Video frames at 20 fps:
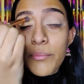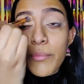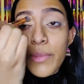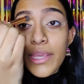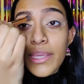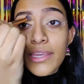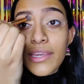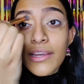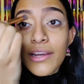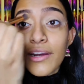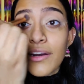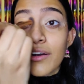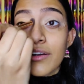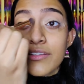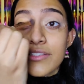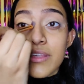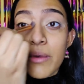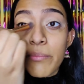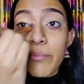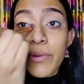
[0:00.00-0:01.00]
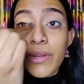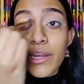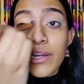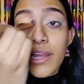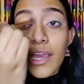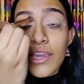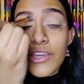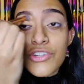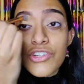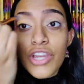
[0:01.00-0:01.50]
why I'm making a
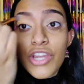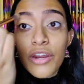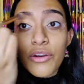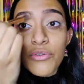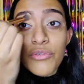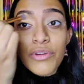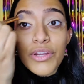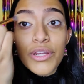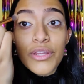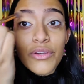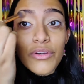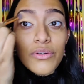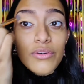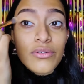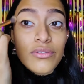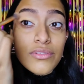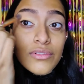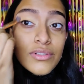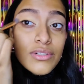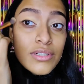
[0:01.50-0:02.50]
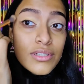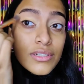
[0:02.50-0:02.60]
separate eyeshadow video.